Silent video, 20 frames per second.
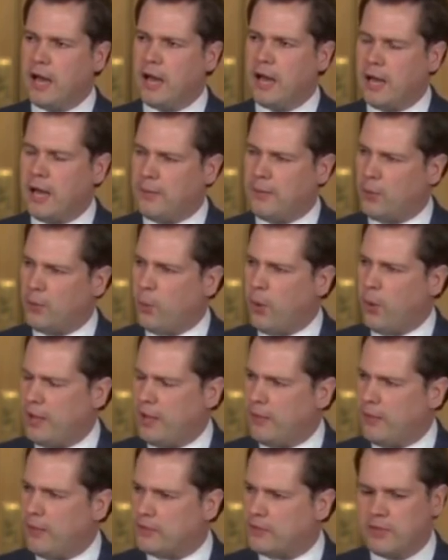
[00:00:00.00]
and the way
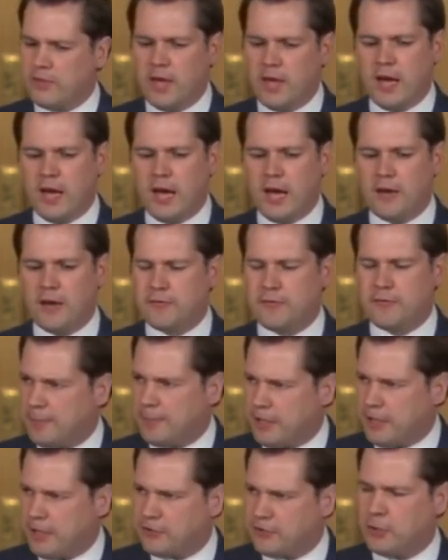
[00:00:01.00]
that
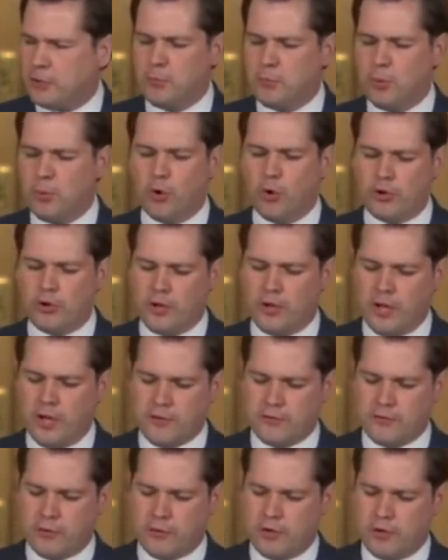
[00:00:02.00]
families can mourn
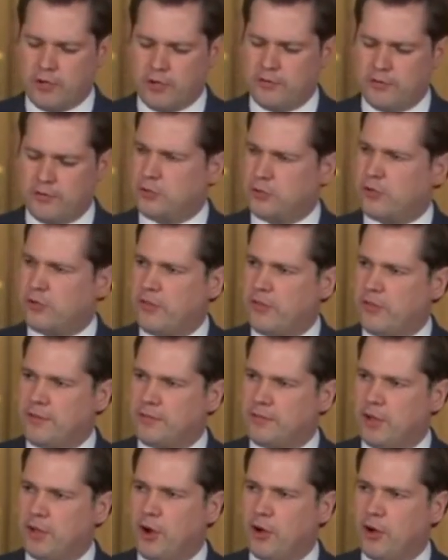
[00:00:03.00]
for individuals that they've
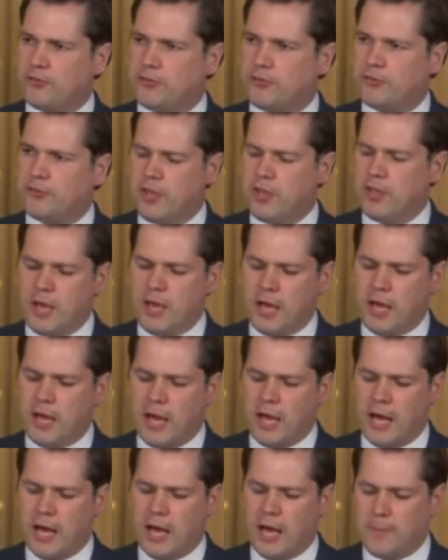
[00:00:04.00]
lost.
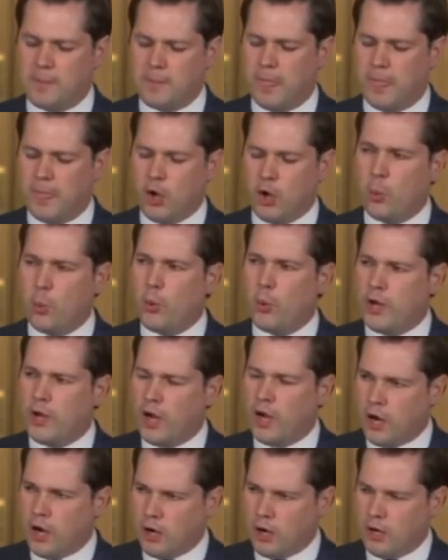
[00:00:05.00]

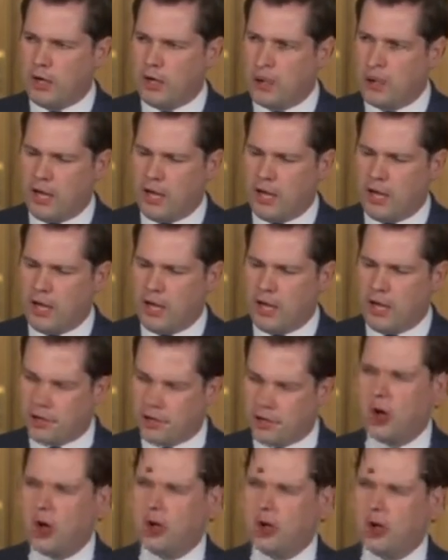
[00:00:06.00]
I have
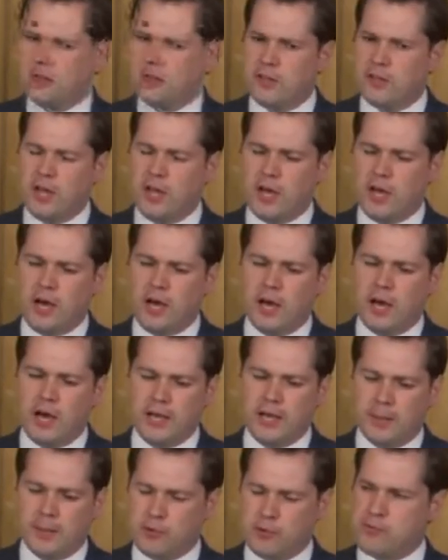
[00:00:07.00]
heard a
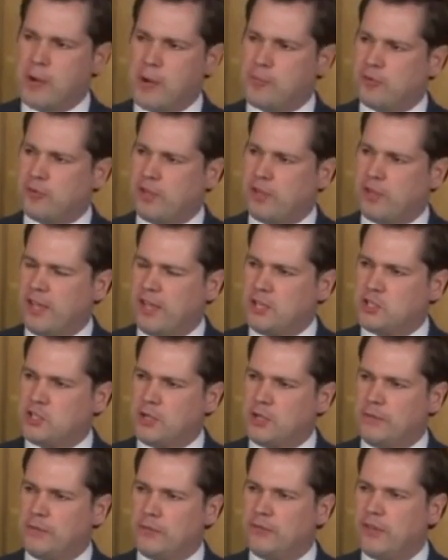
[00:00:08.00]
number of
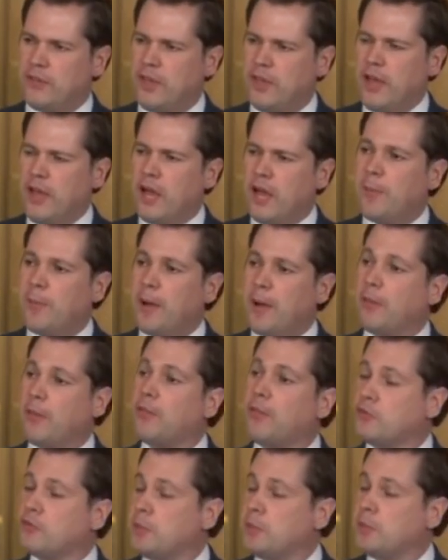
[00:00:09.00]
representations about
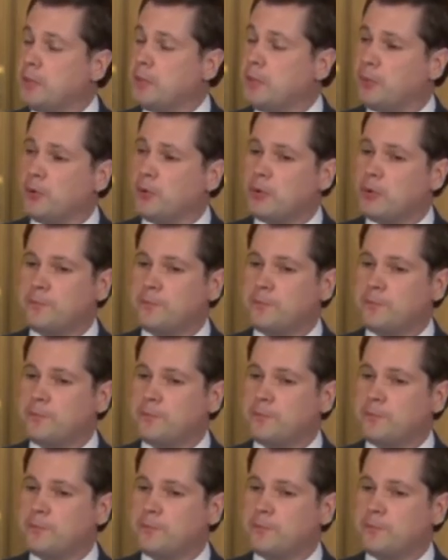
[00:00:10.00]
those people